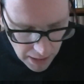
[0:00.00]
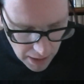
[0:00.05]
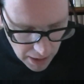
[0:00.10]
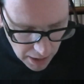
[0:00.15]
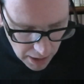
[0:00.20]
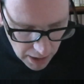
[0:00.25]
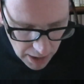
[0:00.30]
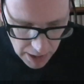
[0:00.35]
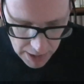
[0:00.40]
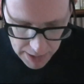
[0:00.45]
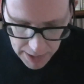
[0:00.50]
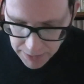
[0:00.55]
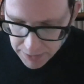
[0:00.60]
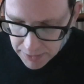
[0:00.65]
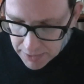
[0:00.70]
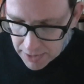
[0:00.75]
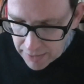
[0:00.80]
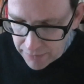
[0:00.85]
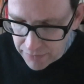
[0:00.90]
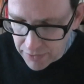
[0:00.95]
Let's
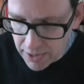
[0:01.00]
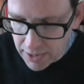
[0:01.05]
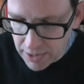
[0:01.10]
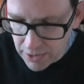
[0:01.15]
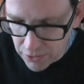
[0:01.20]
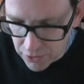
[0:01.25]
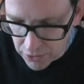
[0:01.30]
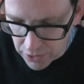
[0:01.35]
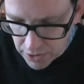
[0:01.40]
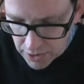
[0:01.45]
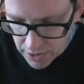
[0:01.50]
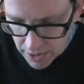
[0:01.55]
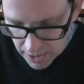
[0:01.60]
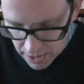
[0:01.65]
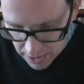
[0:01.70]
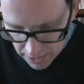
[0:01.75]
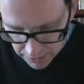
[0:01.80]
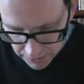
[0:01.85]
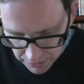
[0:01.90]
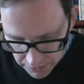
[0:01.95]
have a look
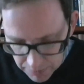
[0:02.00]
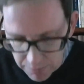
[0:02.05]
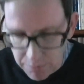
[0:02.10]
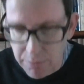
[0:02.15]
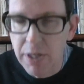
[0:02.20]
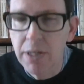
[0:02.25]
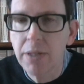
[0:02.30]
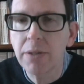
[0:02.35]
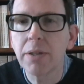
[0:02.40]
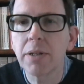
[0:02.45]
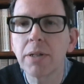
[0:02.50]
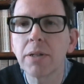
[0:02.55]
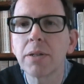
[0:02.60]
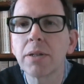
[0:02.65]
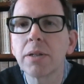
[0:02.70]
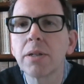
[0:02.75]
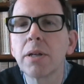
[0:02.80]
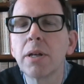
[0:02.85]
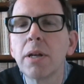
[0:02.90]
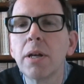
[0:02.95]
at some
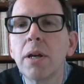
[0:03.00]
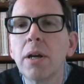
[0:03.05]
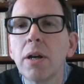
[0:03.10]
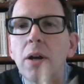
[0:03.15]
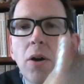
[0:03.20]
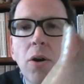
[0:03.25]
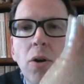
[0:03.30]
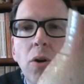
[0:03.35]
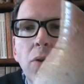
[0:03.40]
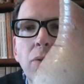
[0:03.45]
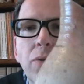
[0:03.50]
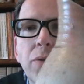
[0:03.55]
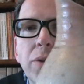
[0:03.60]
pieces of